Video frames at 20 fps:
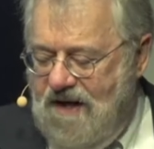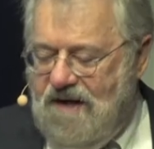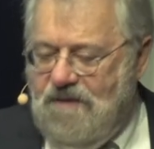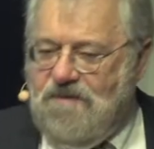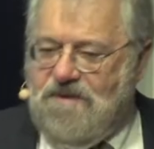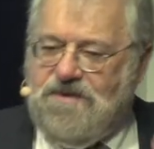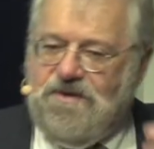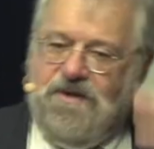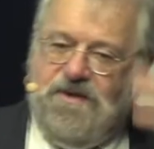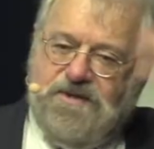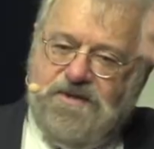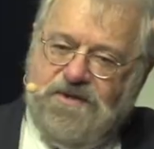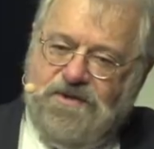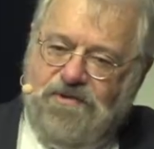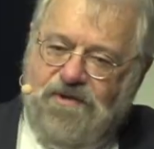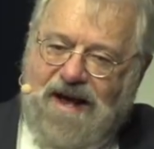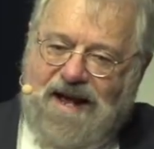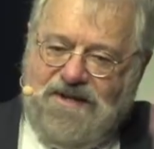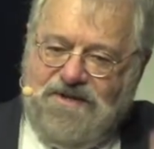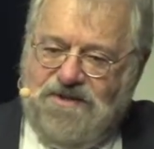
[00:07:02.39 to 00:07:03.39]
and he was all
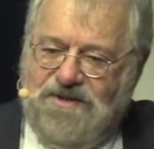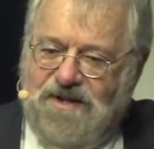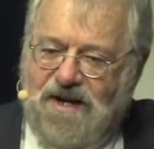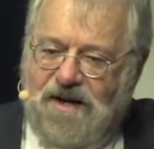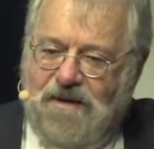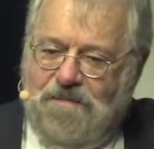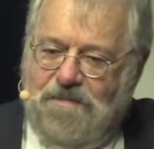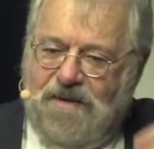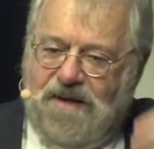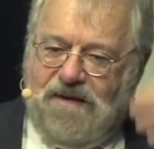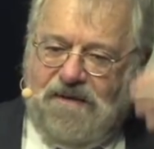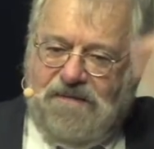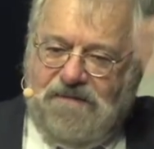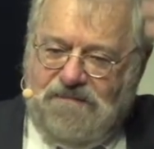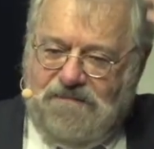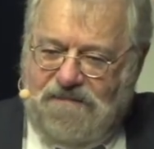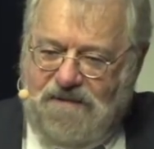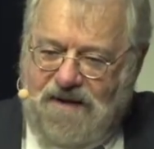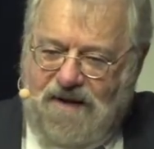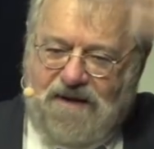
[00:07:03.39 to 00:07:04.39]
scratched up and,
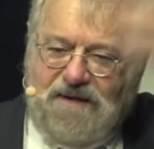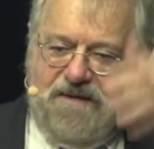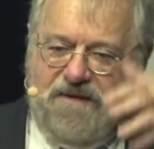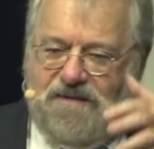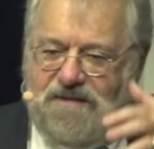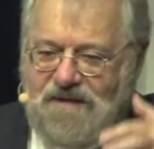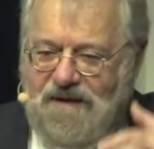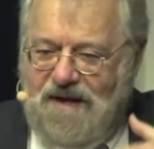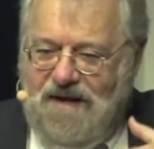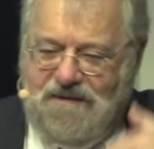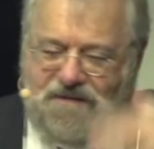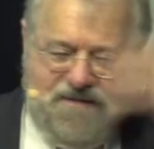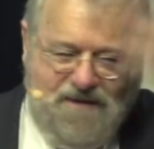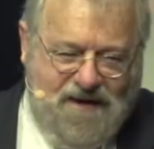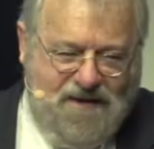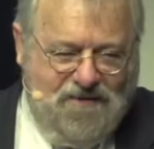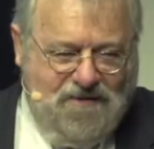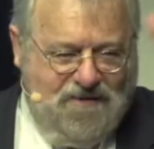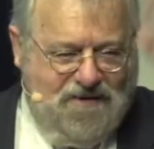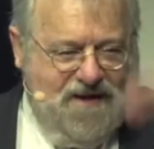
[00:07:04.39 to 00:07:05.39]
and had,
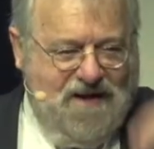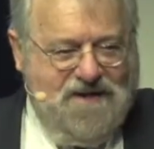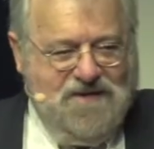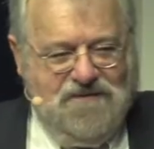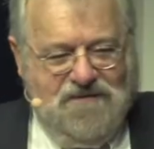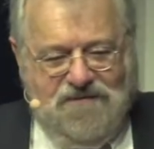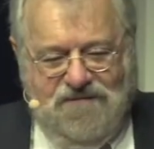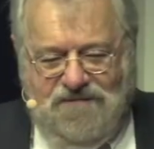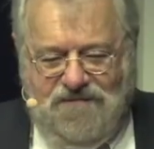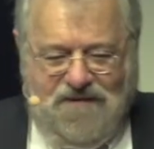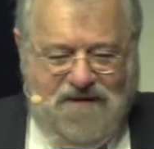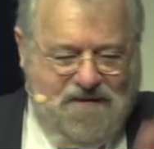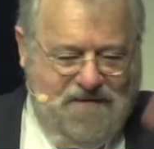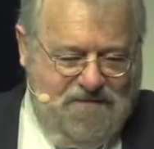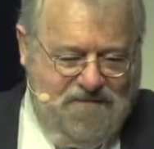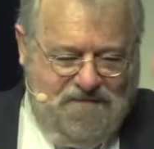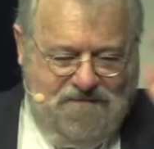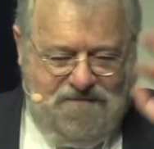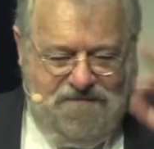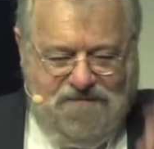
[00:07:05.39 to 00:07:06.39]
had all kinds of uh,
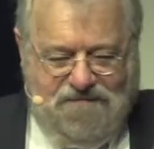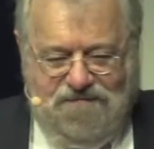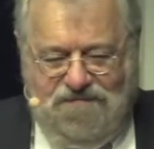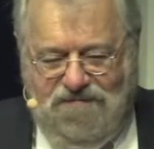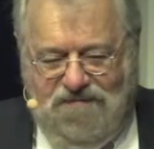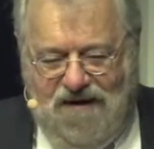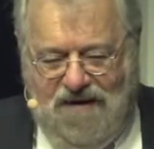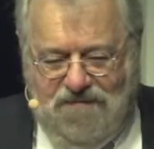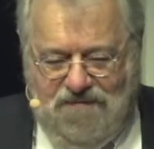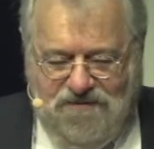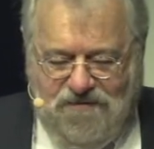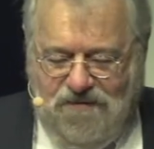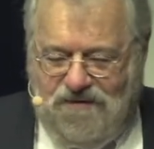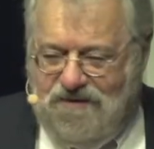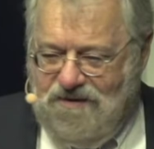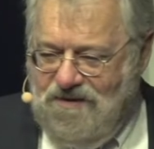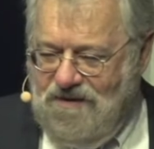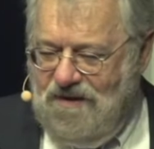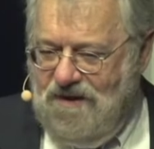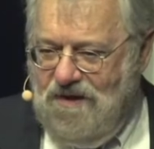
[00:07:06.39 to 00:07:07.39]
problems with
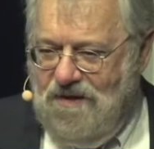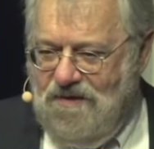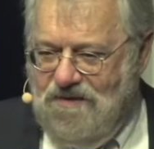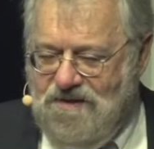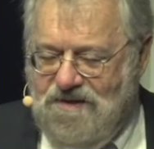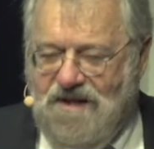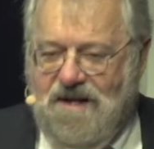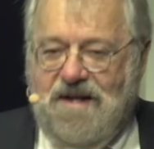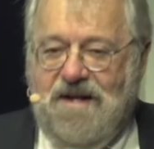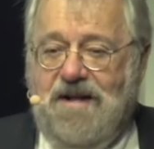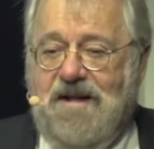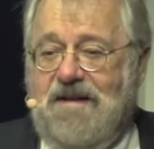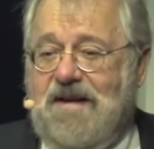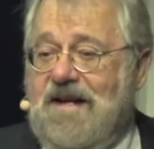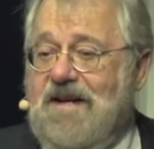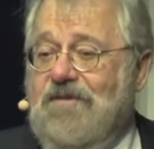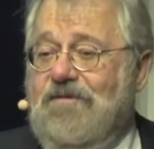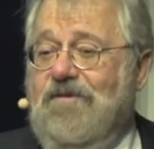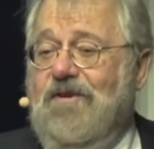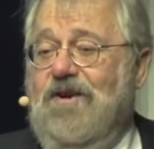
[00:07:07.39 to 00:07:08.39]
his clothes.
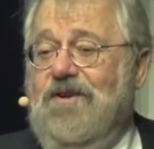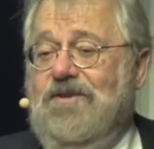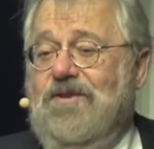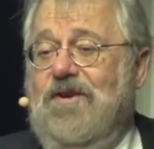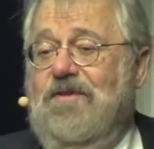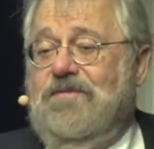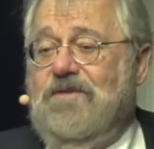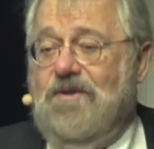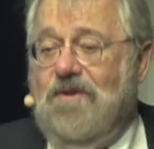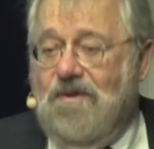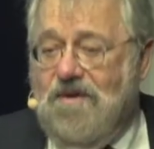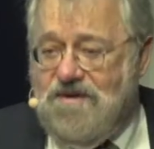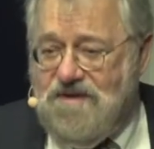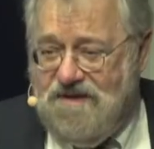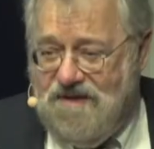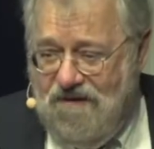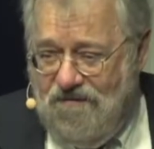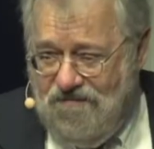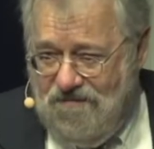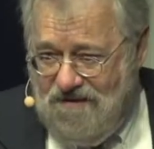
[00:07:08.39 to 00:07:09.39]
He had fallen off the horse
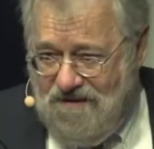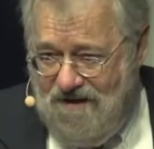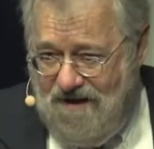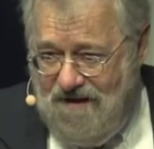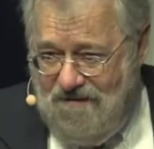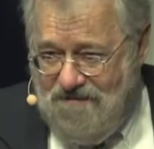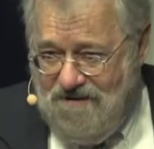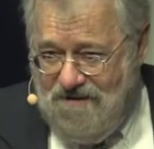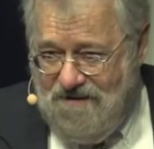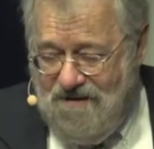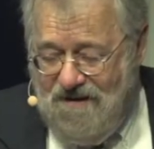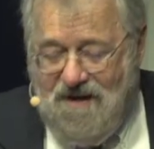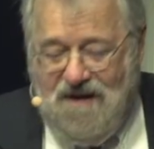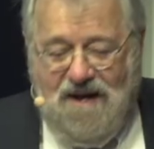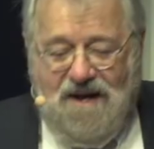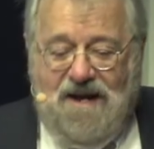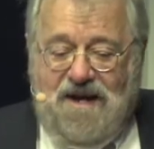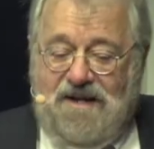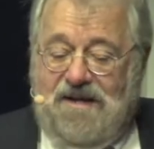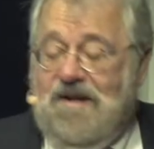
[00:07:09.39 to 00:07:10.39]
several times.
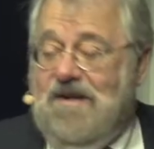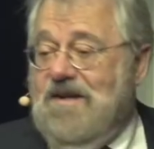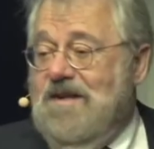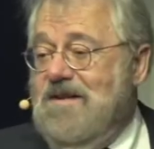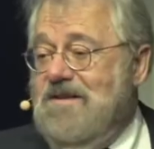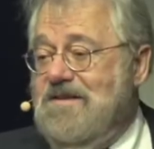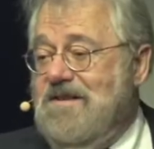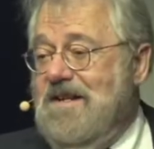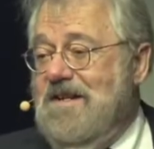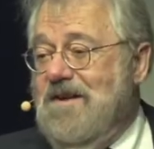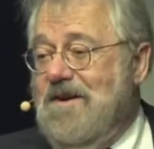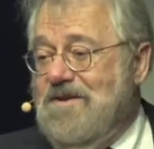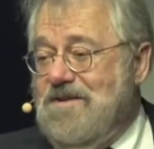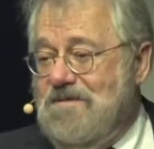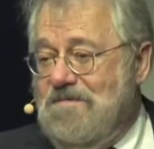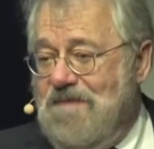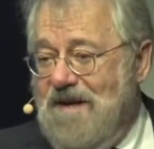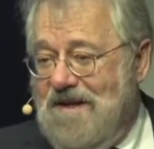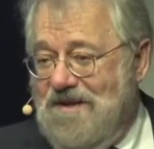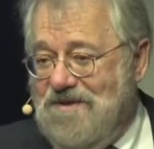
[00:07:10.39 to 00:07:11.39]
Now, you didn't see
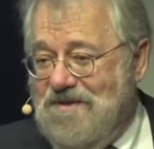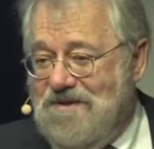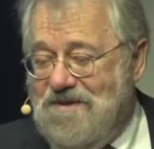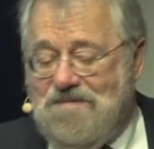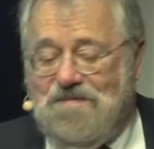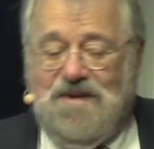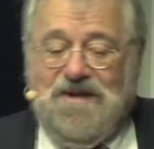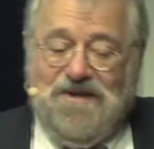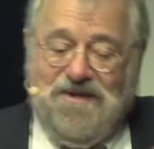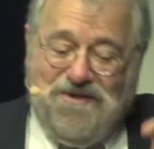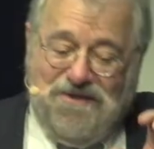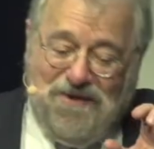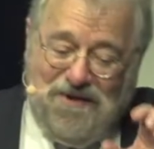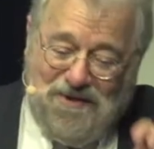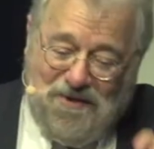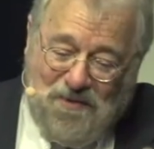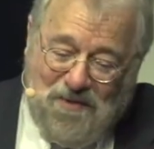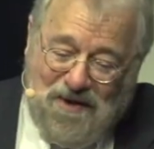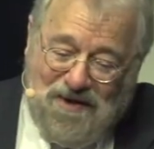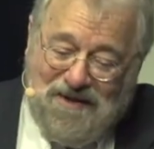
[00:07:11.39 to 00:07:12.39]
those pictures, but you saw
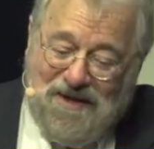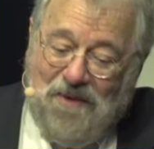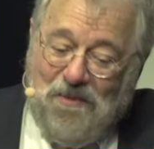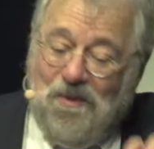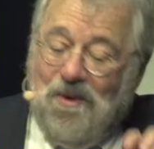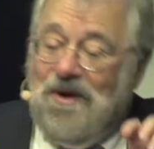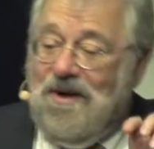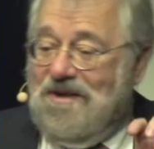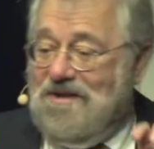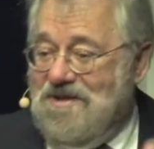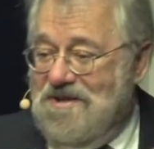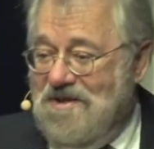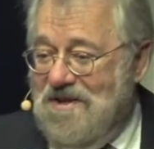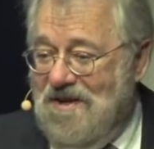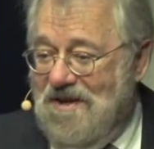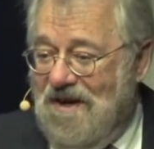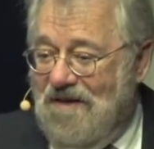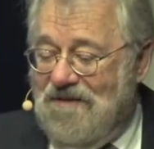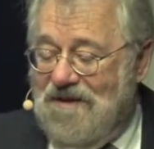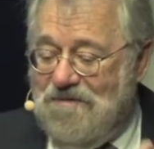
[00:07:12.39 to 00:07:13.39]
the one that worked
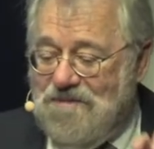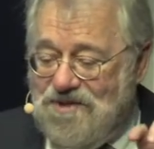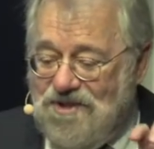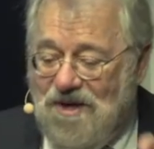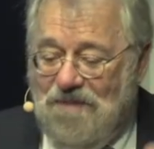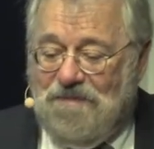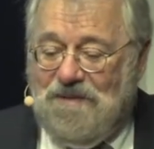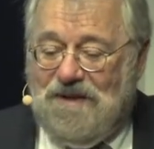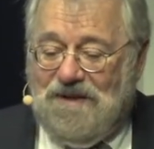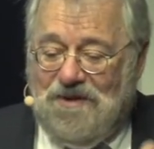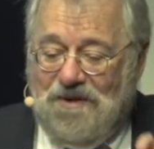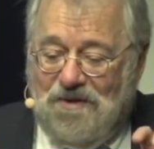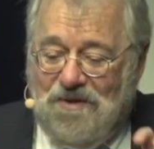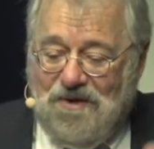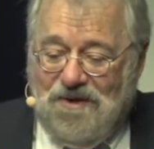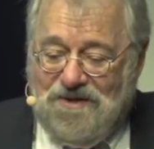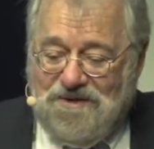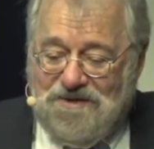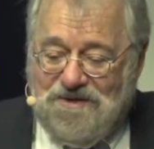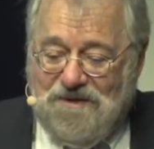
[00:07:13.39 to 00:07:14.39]
of him jumping the
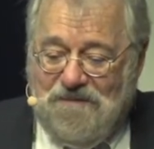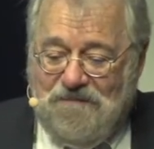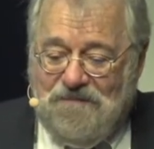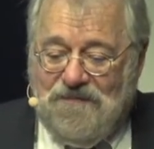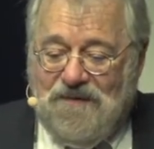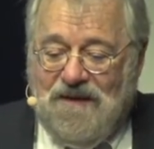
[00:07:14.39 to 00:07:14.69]
horse.